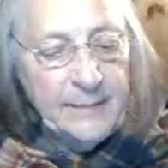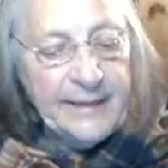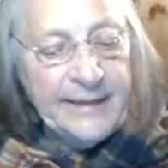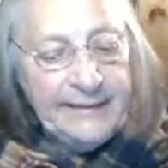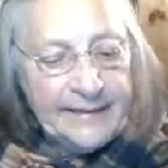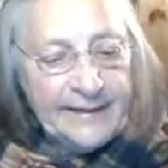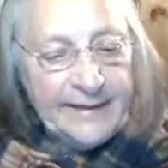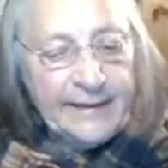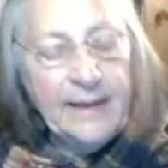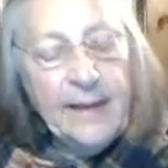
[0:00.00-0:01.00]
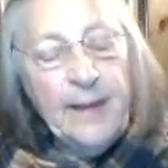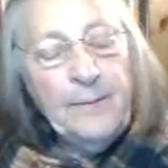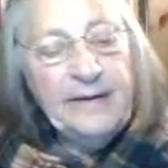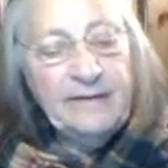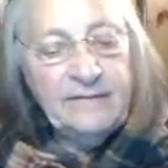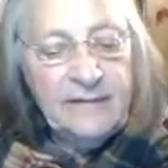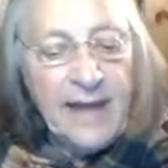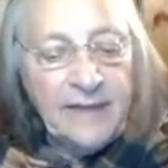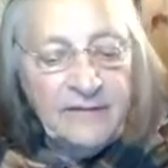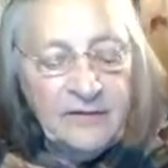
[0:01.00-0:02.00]
bitty thing, but it's
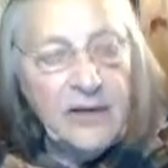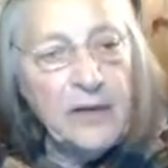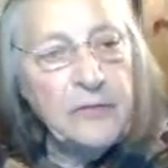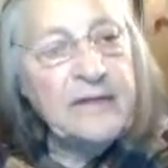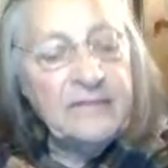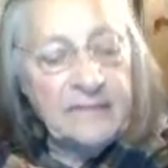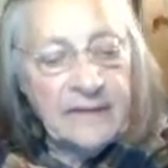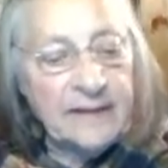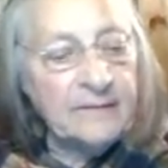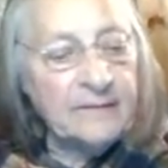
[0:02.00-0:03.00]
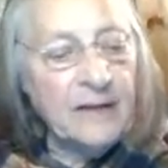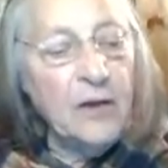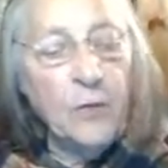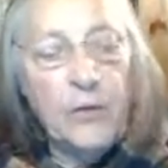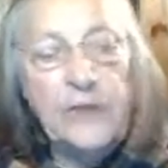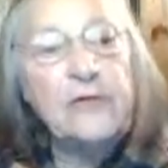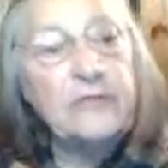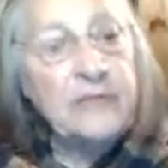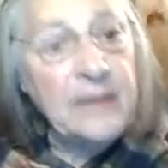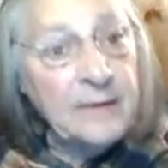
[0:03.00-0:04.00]
nice to know these things when you're
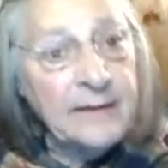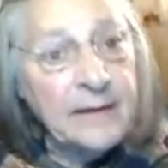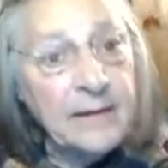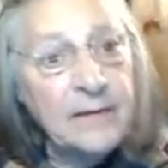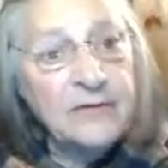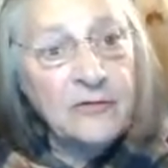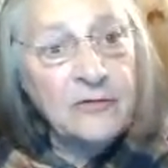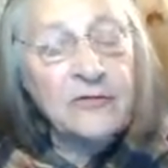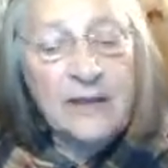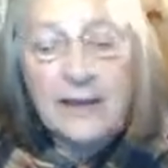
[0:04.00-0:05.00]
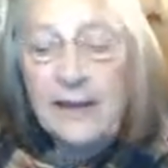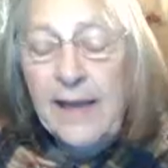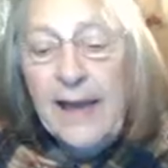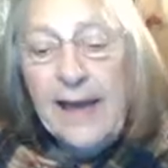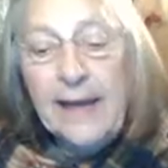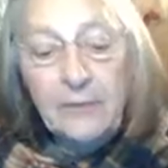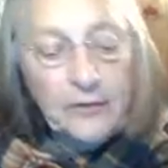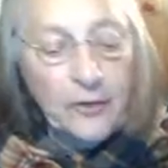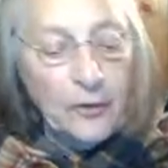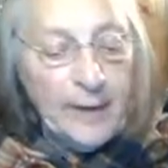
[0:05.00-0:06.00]
cemetery searching. I don't
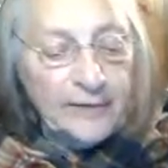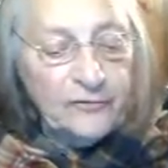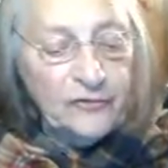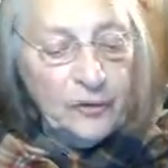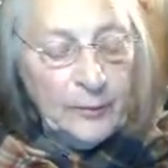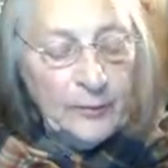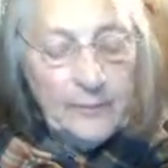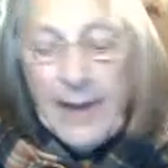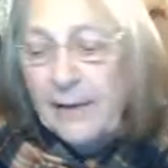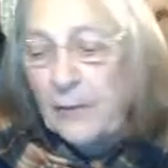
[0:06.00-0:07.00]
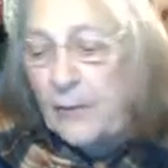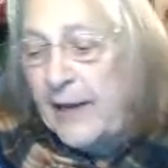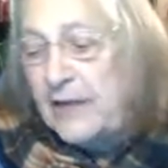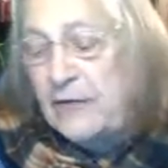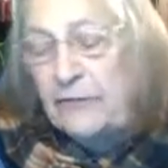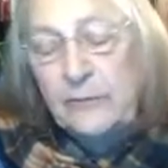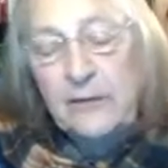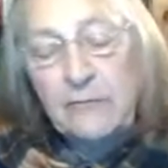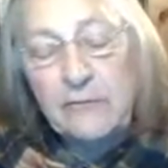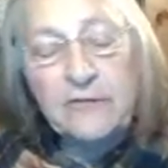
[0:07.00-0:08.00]
know about you, but back when I used to
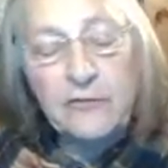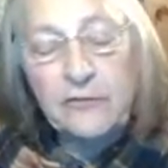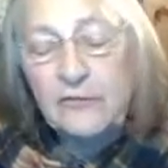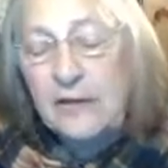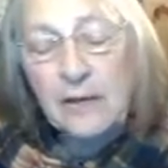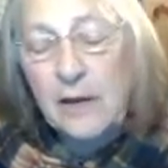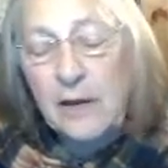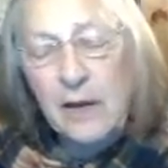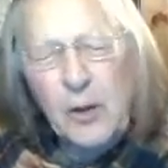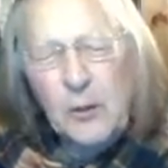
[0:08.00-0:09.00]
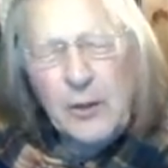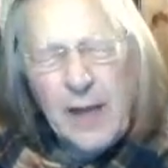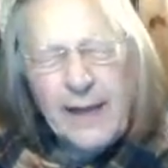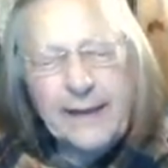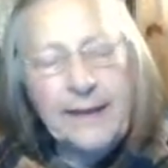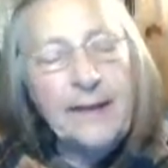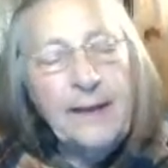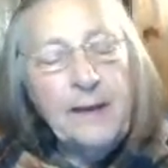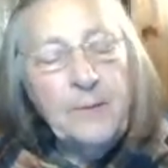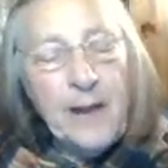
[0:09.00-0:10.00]
be researching a whole lot,
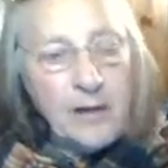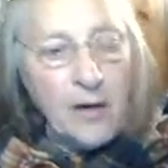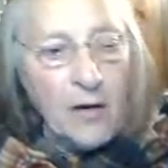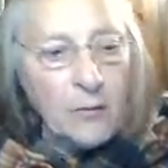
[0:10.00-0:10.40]
my car